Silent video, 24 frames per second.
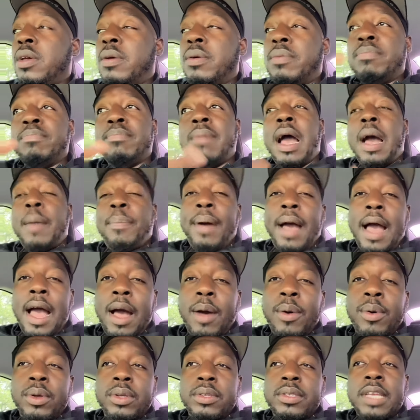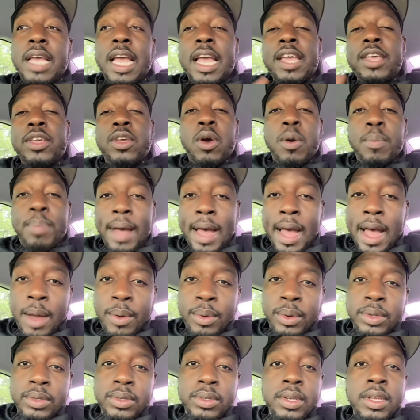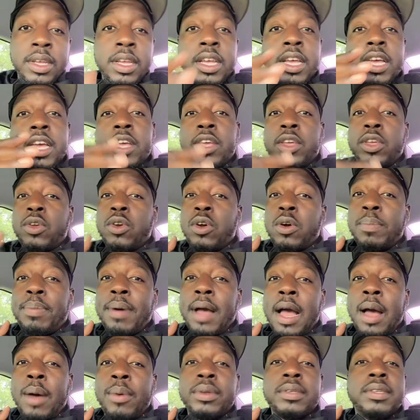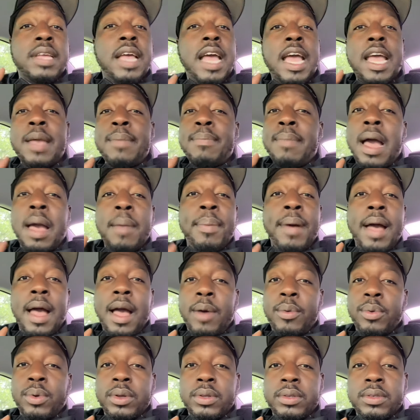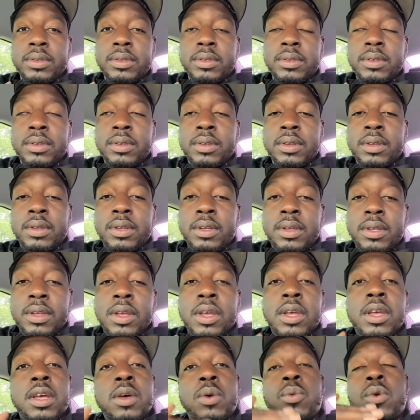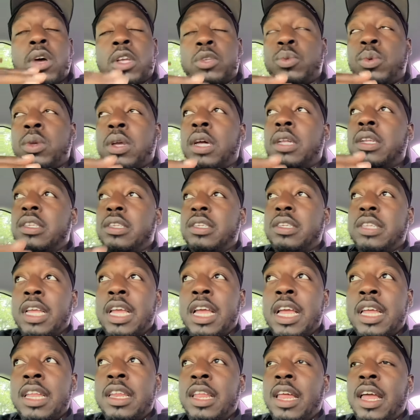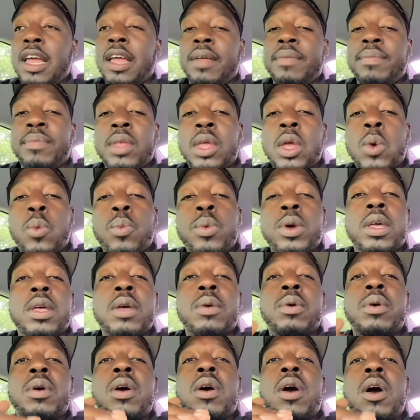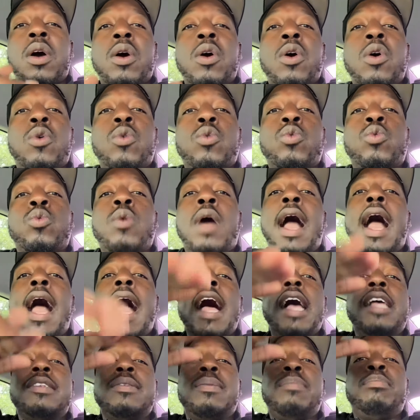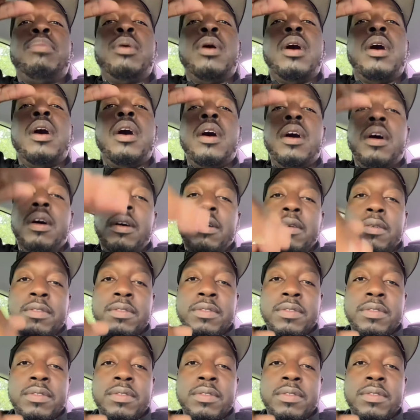My powers ain't your powers, and your powers ain't my powers. Once we understand that, we can rise above